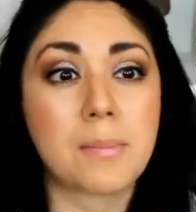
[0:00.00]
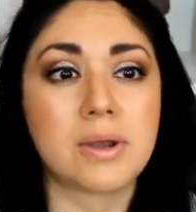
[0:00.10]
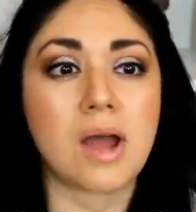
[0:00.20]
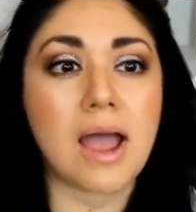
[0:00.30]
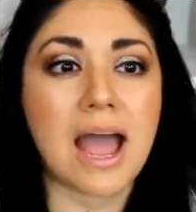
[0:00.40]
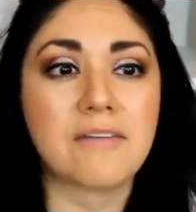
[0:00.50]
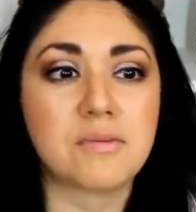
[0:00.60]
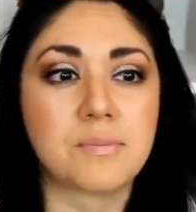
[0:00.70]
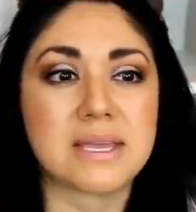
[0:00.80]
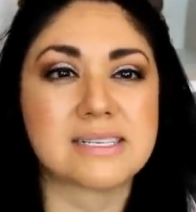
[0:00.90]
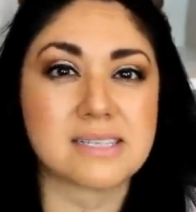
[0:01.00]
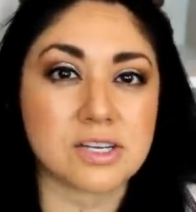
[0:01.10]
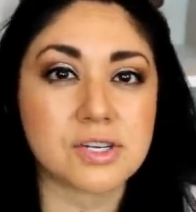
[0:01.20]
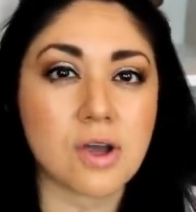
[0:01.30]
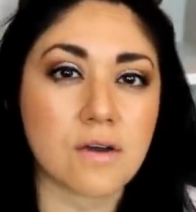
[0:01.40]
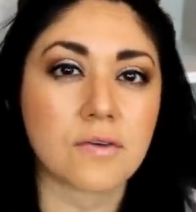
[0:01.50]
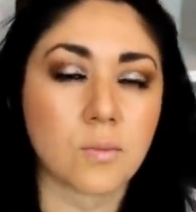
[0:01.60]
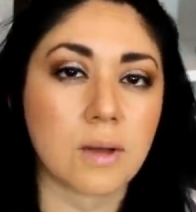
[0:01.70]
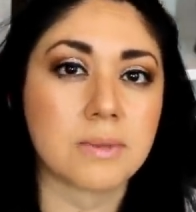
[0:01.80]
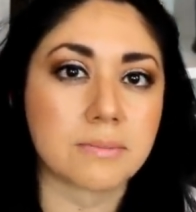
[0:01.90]
but not have it be such an
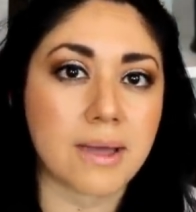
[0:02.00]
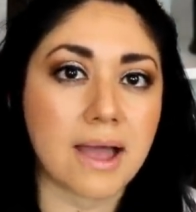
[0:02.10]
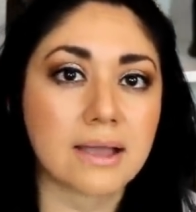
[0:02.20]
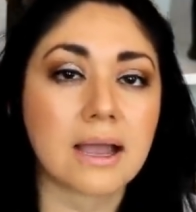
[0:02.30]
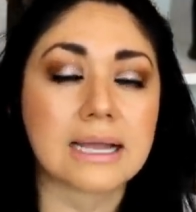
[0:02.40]
overwhelming bag,